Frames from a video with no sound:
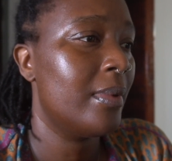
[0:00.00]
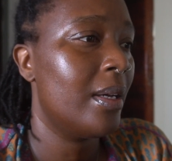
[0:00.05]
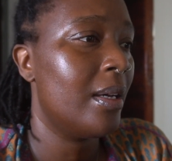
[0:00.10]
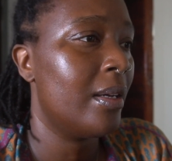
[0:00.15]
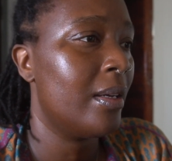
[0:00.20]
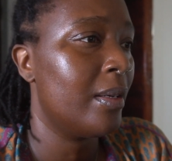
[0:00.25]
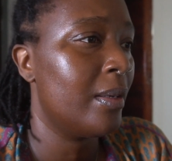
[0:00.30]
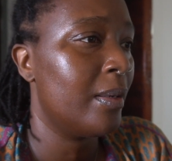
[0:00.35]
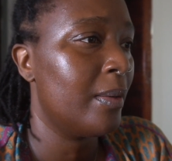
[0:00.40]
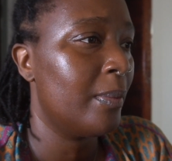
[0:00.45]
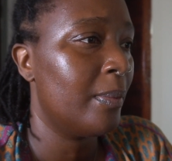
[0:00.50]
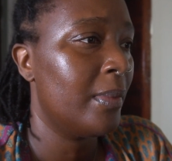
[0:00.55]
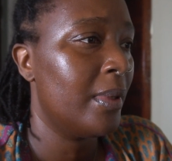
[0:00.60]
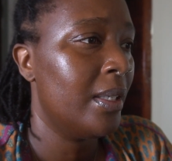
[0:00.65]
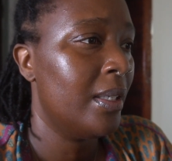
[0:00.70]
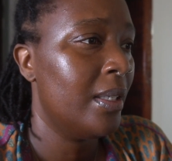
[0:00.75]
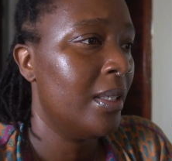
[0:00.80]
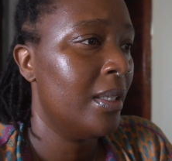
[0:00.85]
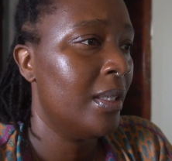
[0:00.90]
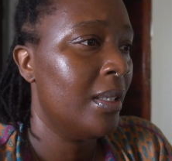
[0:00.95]
Um,
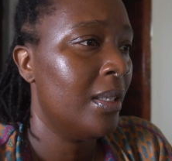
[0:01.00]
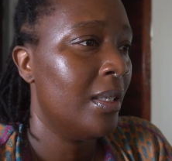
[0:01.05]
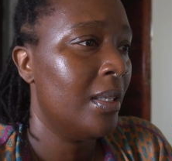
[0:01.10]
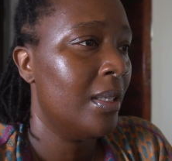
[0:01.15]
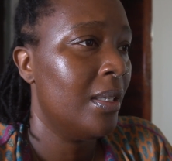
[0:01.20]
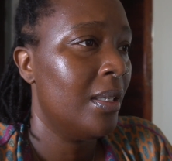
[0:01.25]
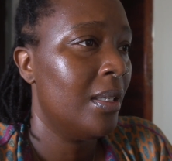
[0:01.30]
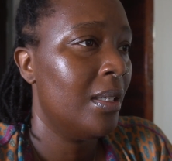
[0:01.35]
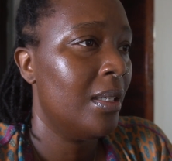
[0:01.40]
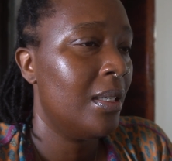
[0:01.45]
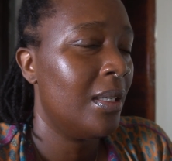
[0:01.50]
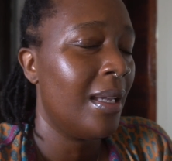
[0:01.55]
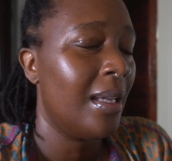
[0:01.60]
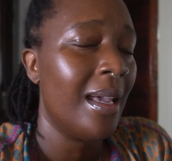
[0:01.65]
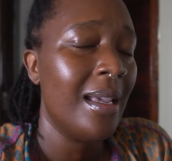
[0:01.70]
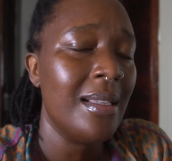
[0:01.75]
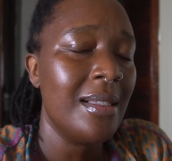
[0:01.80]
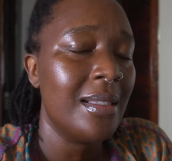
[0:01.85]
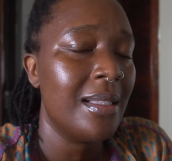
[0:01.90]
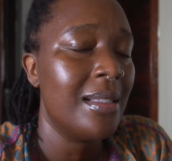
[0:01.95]

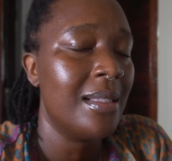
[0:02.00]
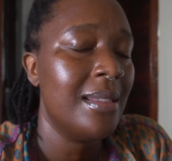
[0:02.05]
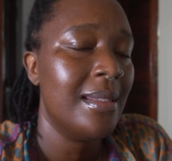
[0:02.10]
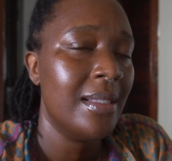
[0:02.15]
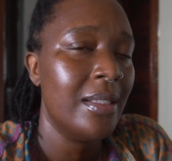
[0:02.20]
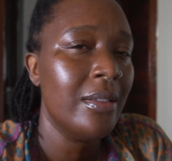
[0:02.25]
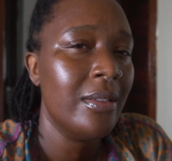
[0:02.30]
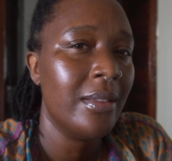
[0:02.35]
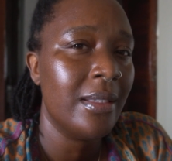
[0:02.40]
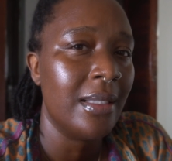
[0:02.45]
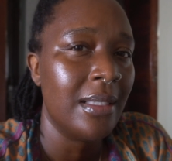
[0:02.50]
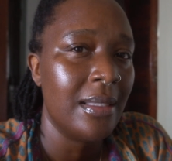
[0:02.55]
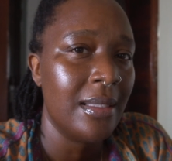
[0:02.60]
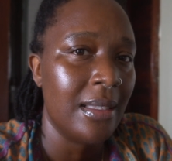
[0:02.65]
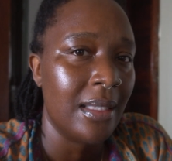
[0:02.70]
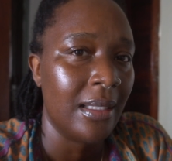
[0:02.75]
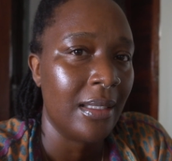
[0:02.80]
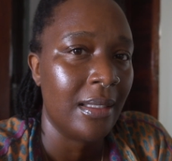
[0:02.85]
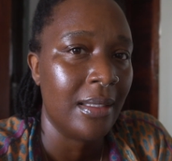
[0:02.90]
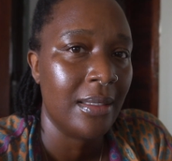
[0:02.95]
yes, consider these
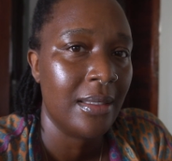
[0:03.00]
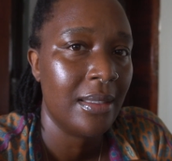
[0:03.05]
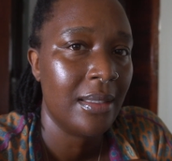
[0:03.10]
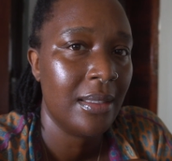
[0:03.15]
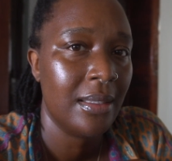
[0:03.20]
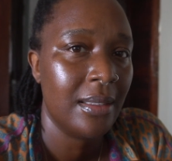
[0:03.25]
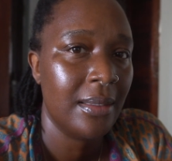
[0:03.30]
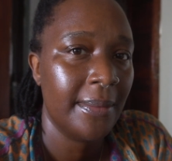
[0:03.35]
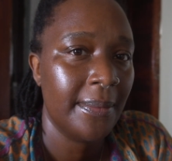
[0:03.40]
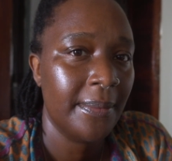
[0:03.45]
things